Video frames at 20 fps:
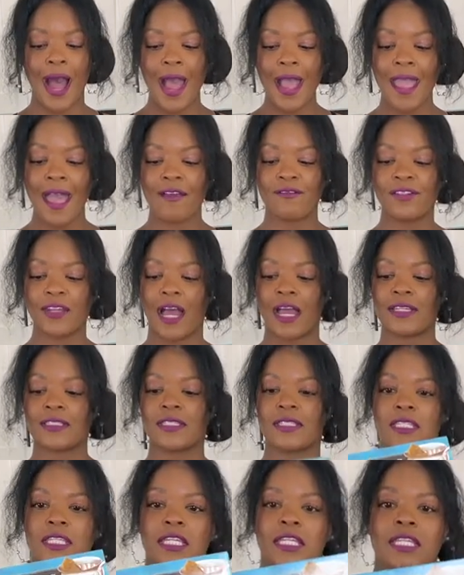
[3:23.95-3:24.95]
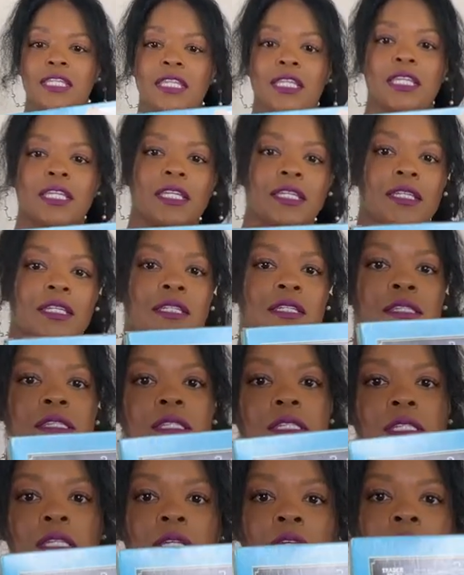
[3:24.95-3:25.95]
I have not seen
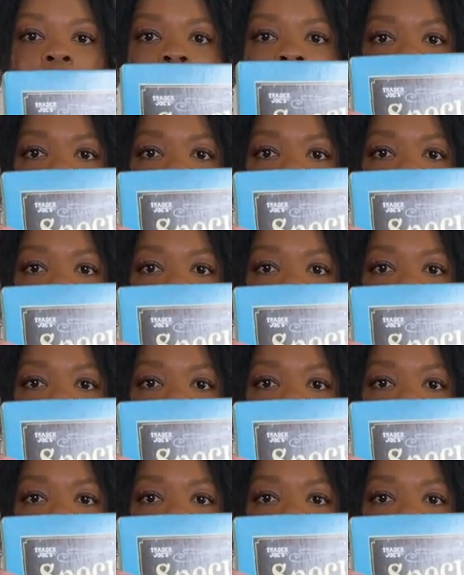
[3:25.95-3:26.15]
these.